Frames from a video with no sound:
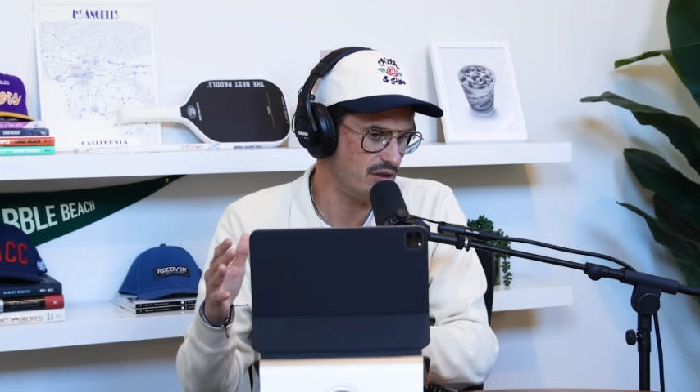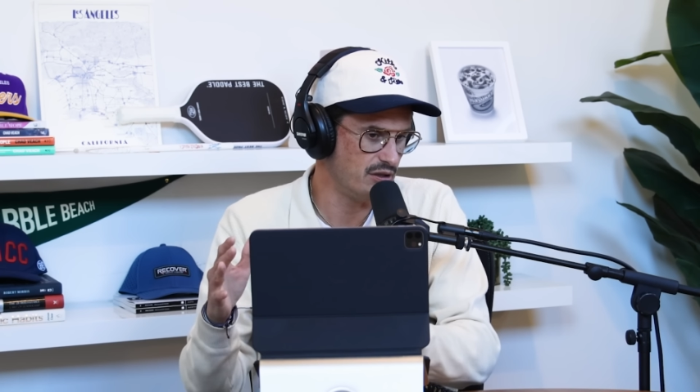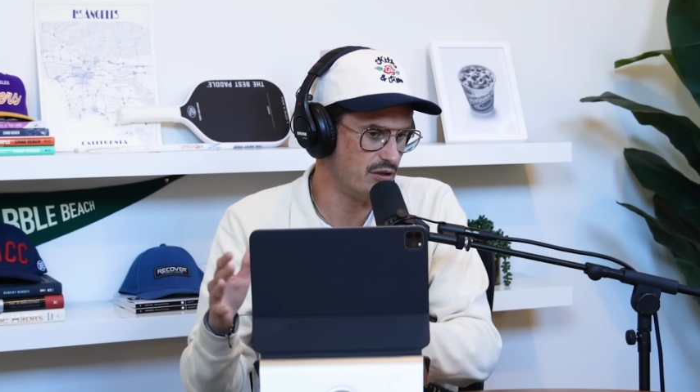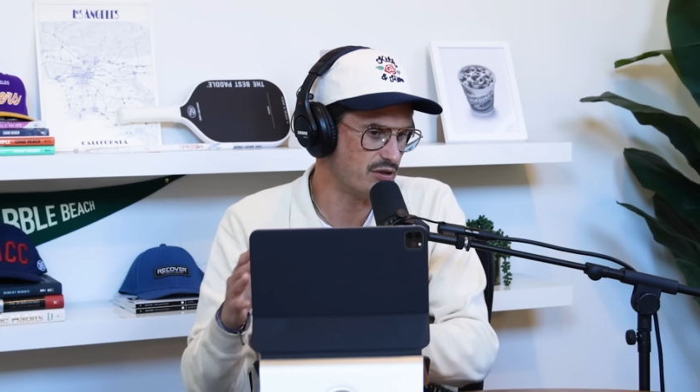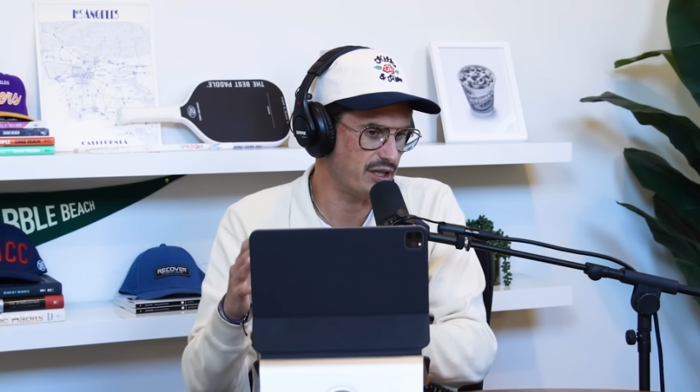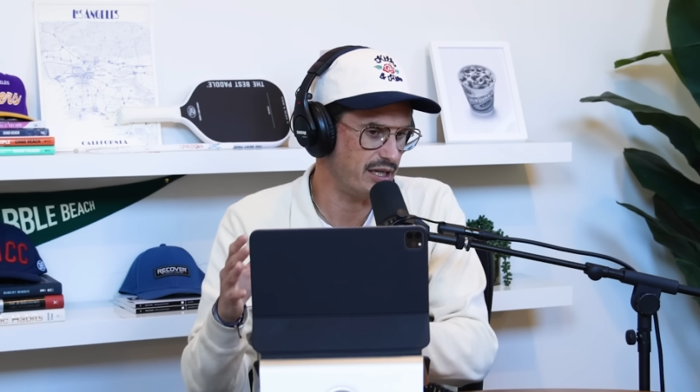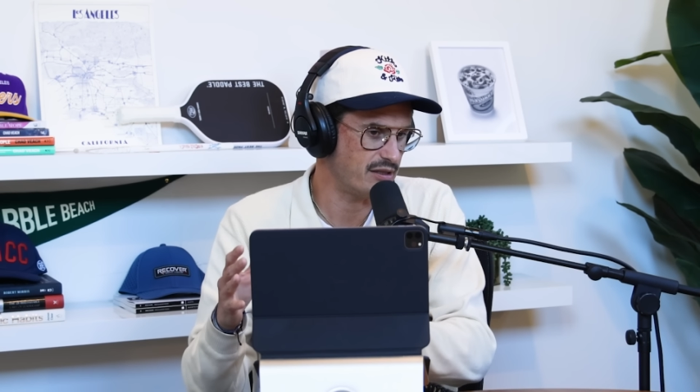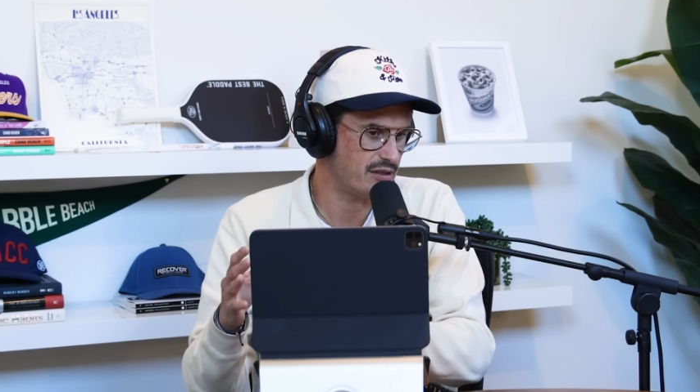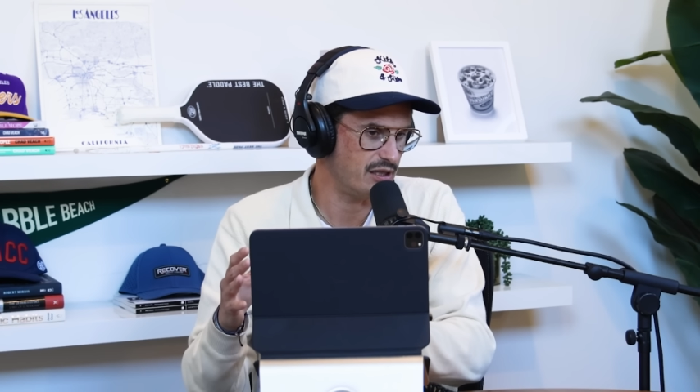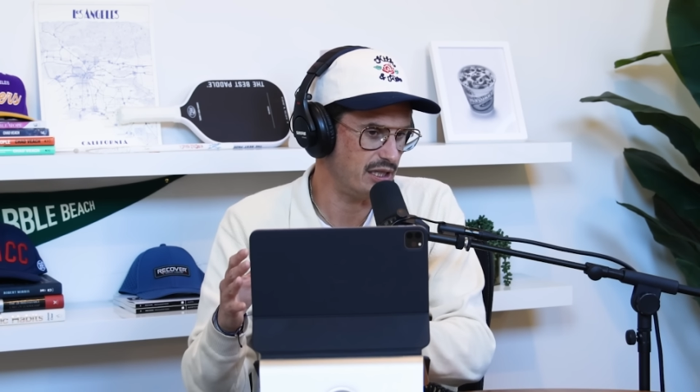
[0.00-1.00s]
usually
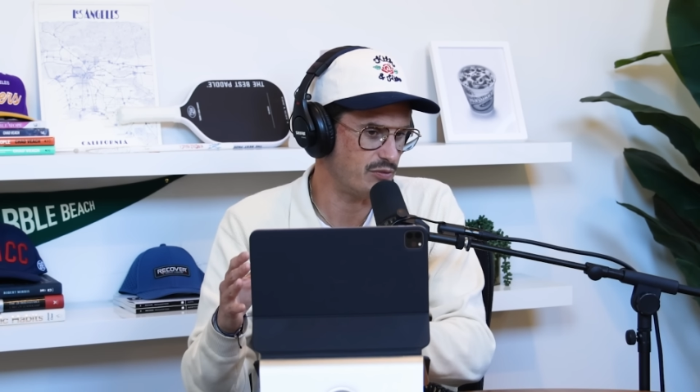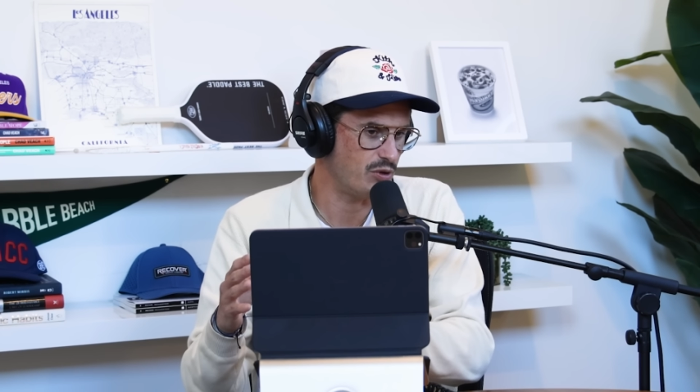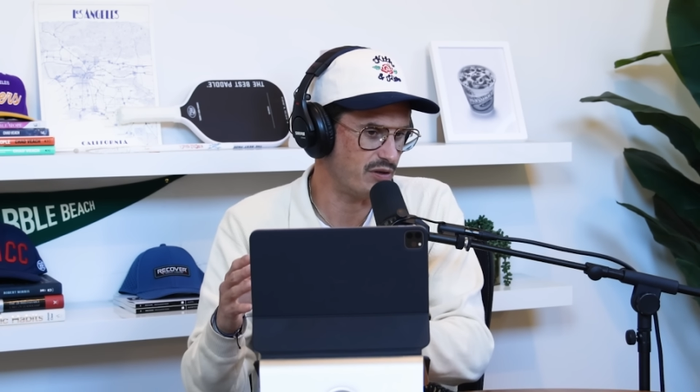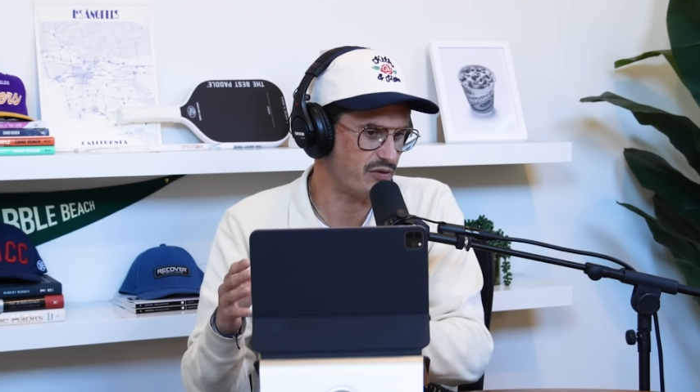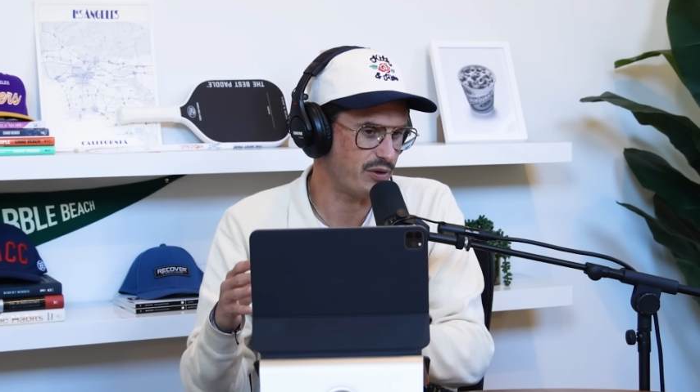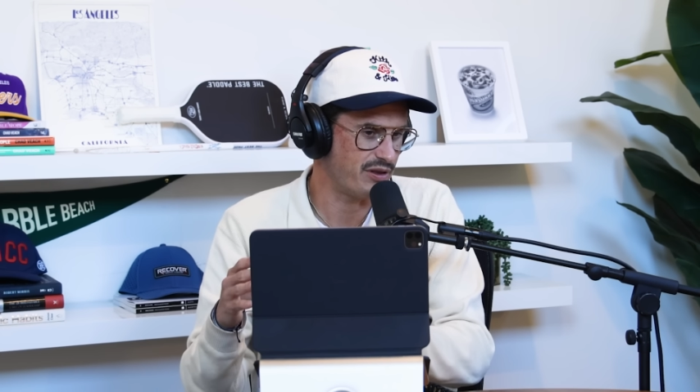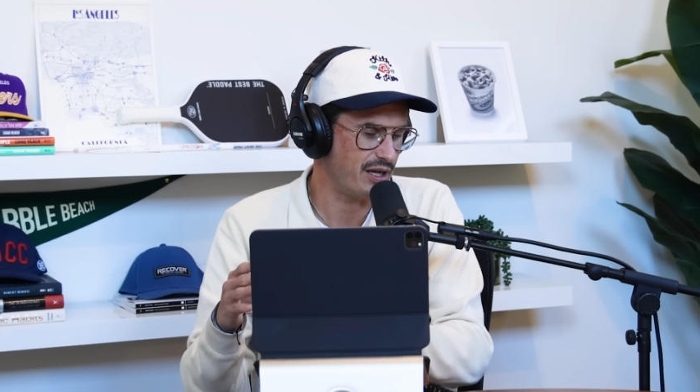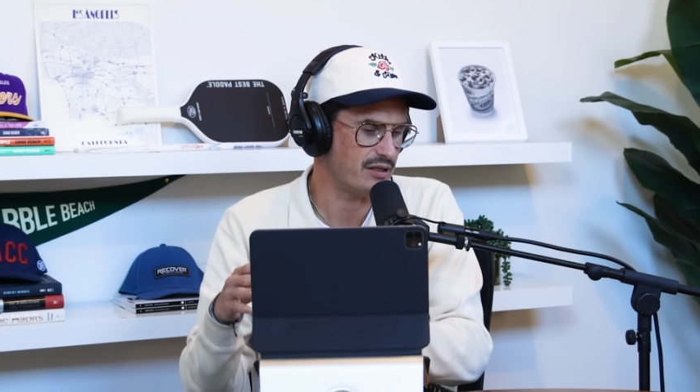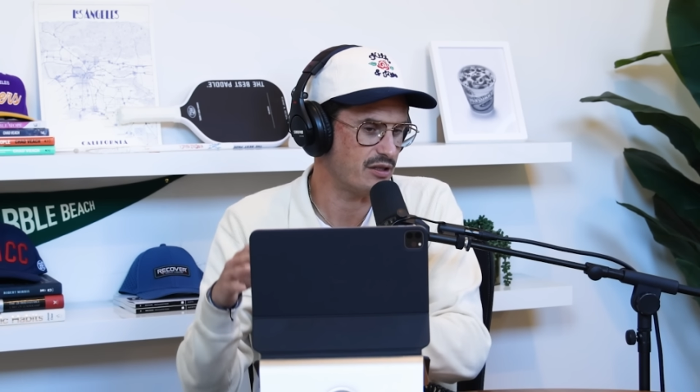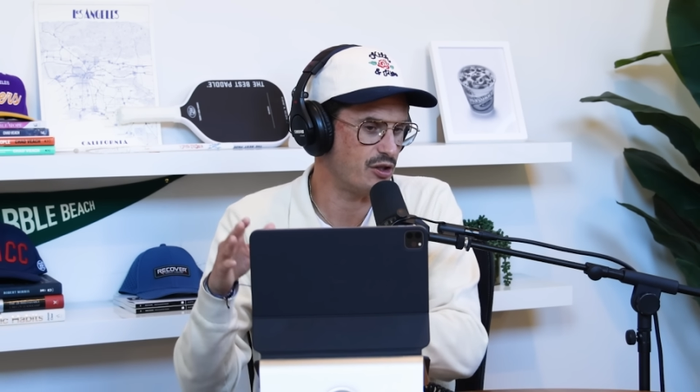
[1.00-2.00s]
it's it's one of three
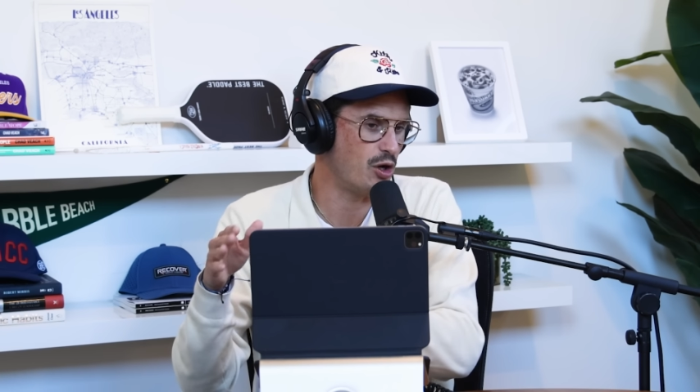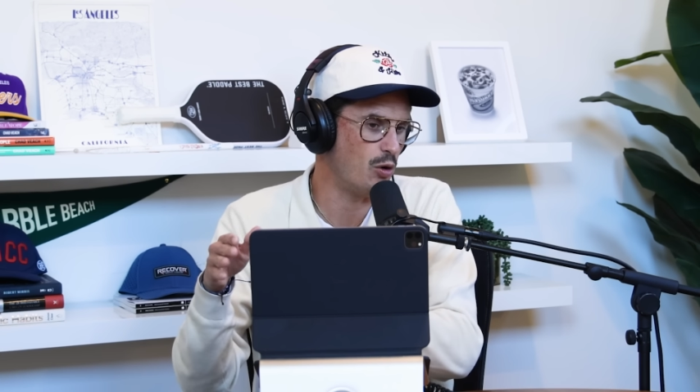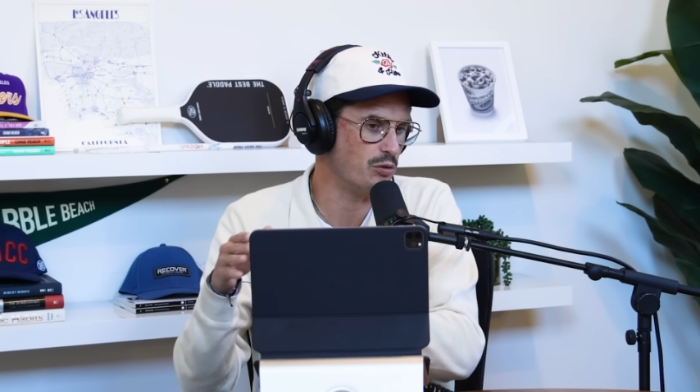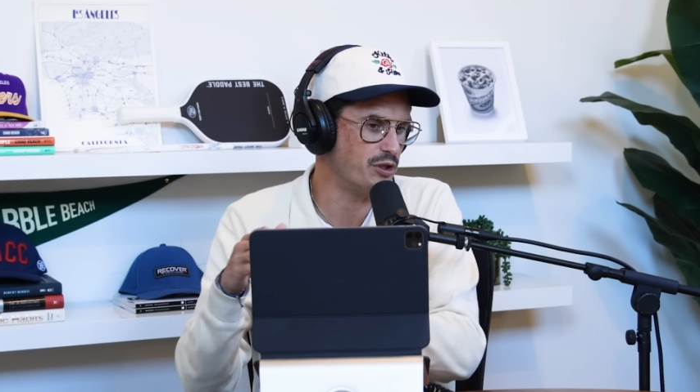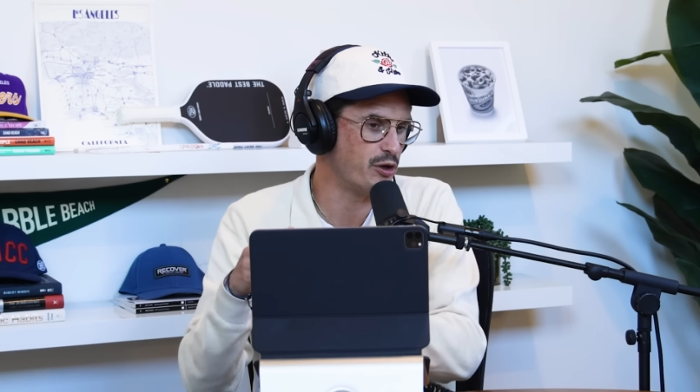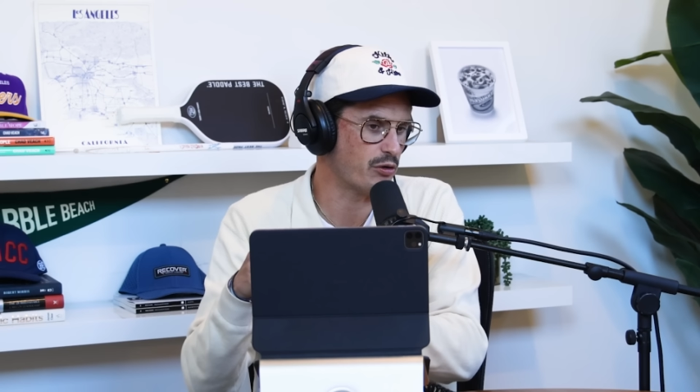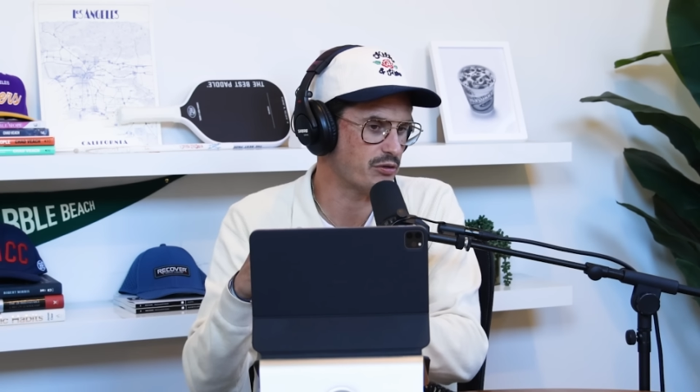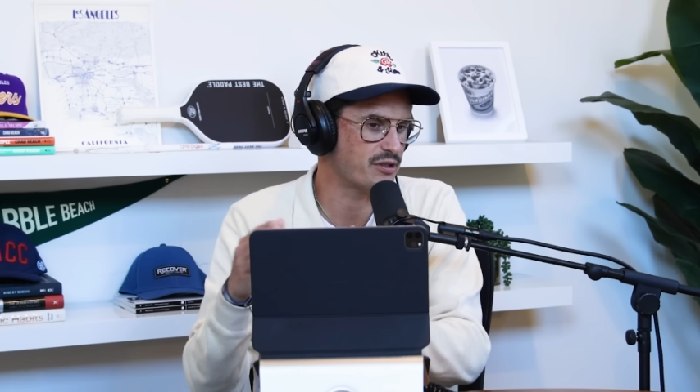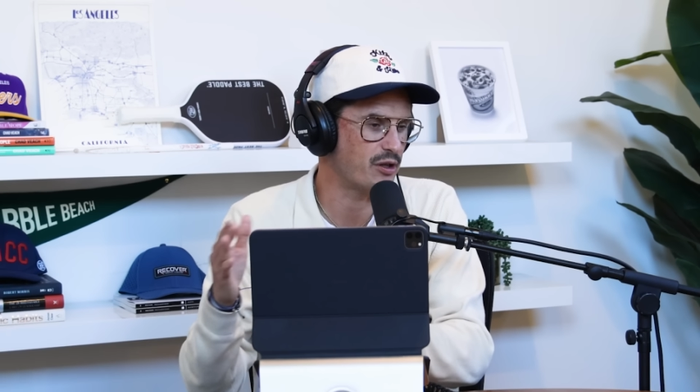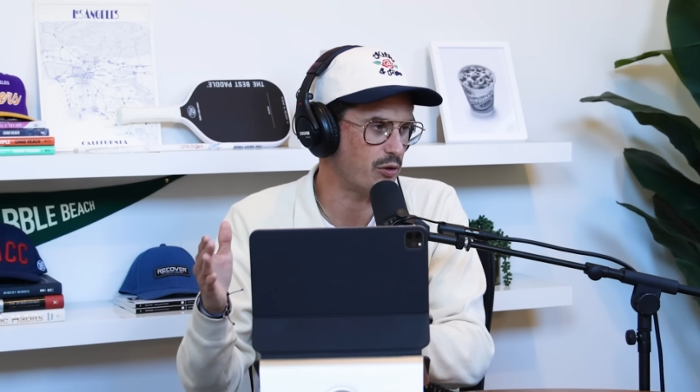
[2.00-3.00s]
things: the gold, the
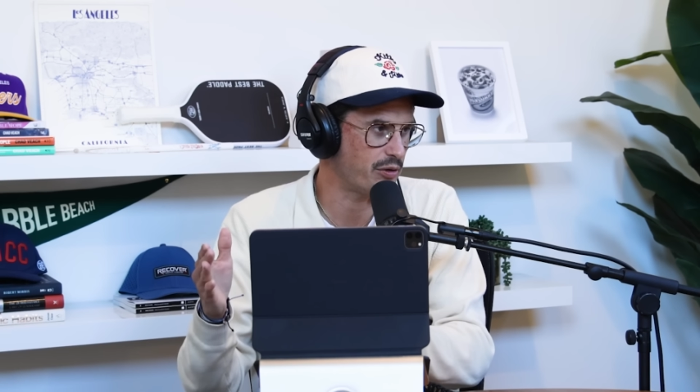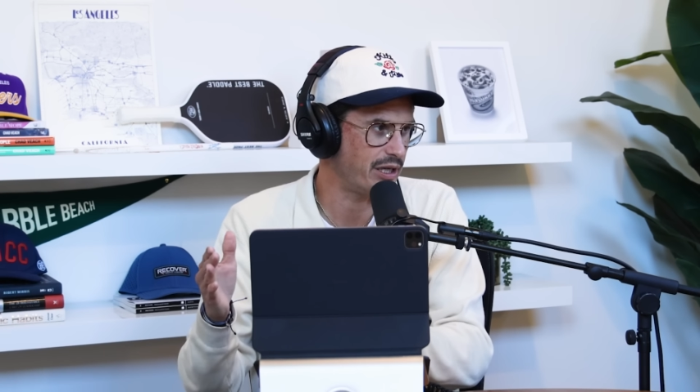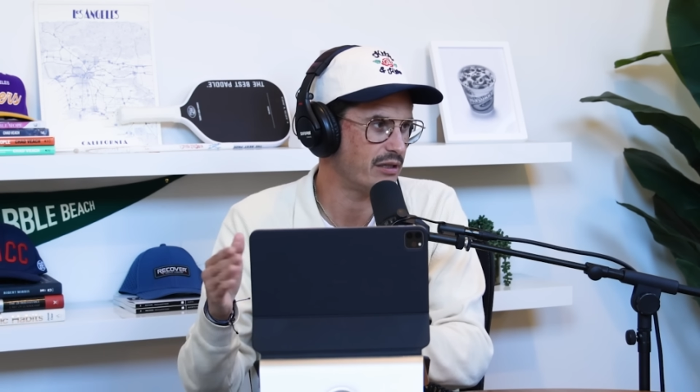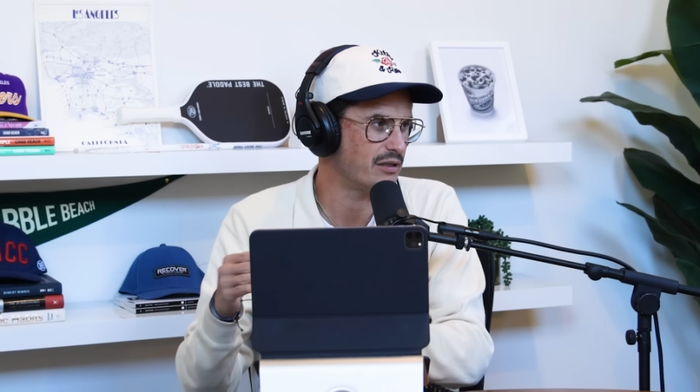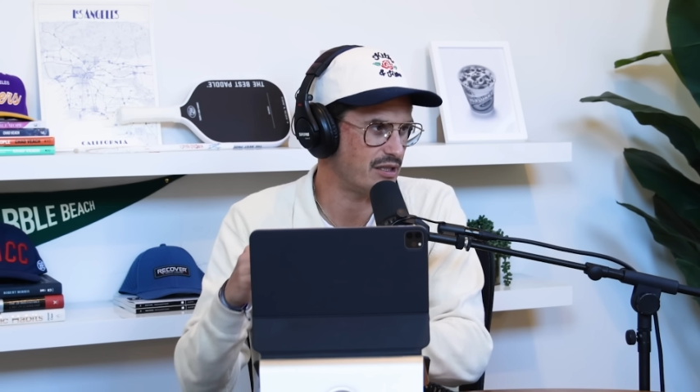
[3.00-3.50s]
girls, the glory.